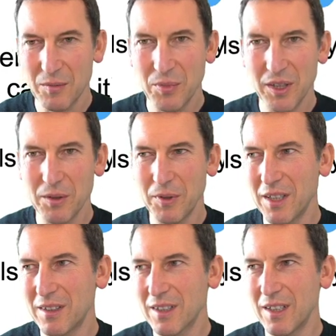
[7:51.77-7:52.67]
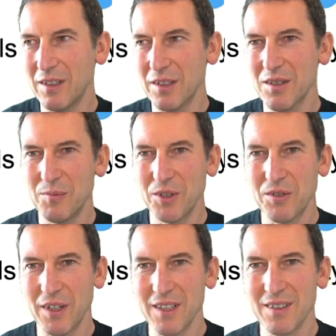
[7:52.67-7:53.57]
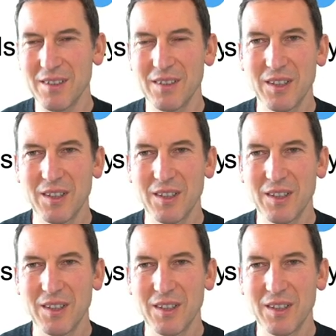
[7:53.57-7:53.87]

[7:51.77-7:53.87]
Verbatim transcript: By the way, there are lots more tricks